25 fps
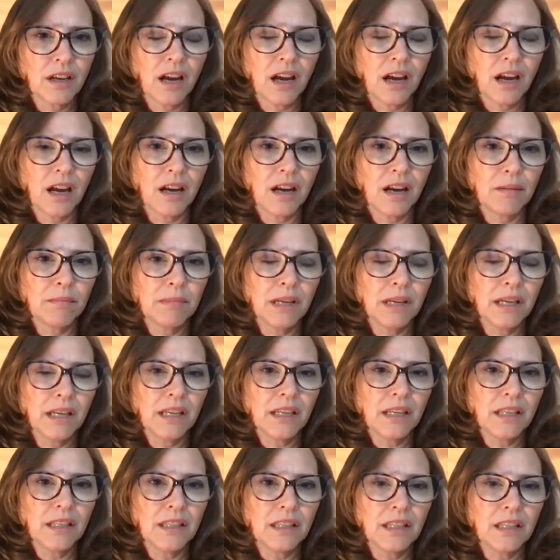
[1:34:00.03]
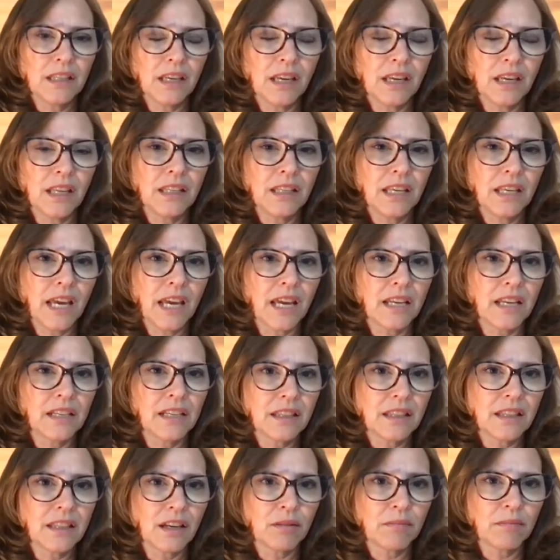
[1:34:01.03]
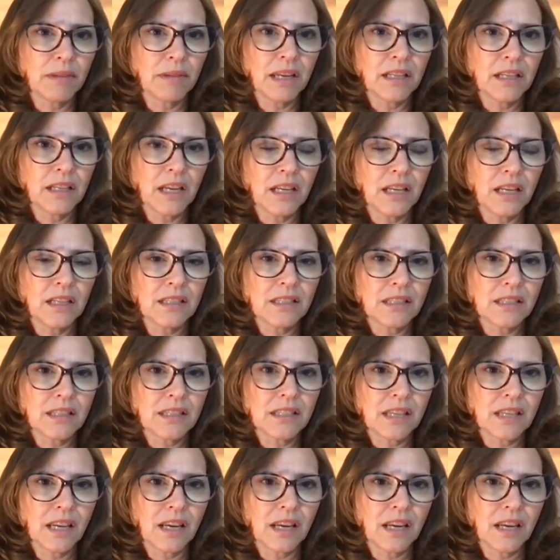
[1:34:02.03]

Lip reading: In the end, their mandate is the same